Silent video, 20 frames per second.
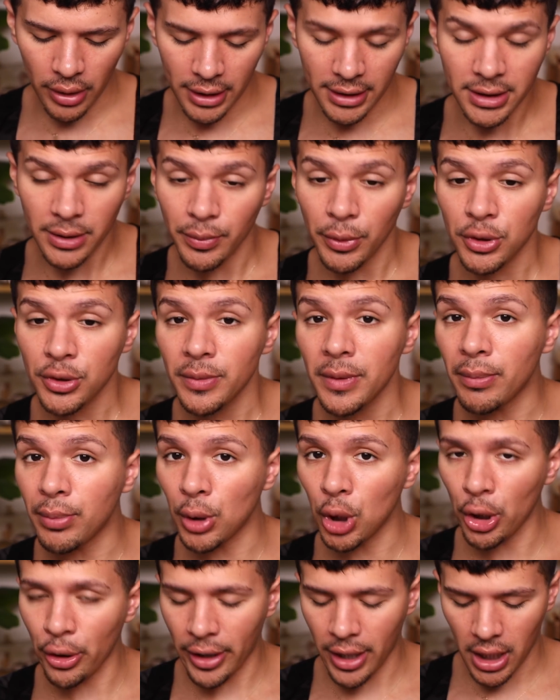It's supposed to be
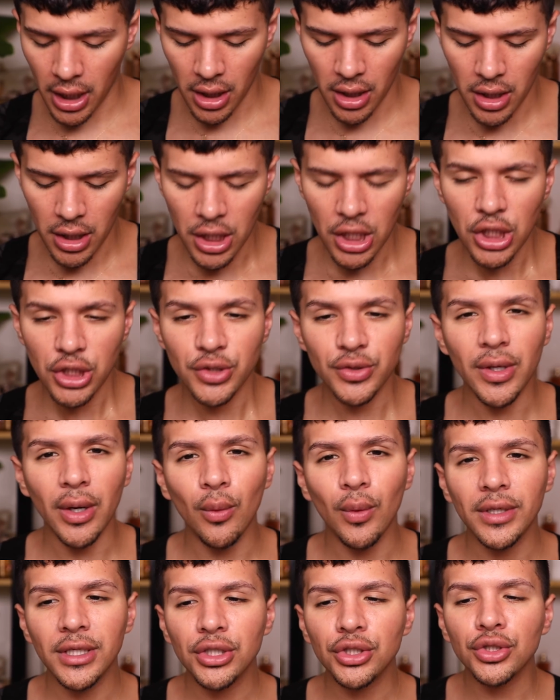blurring. So I
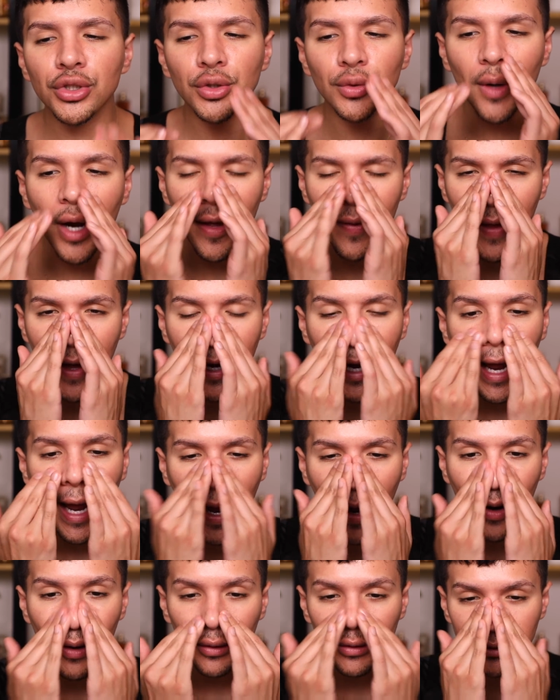want to try that
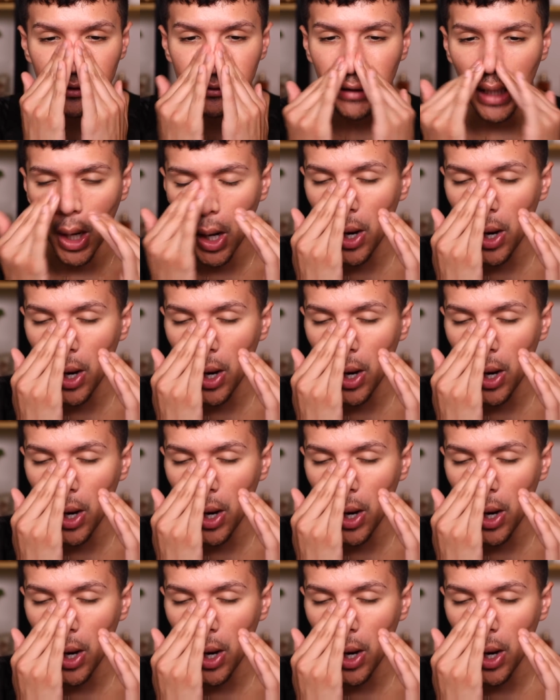out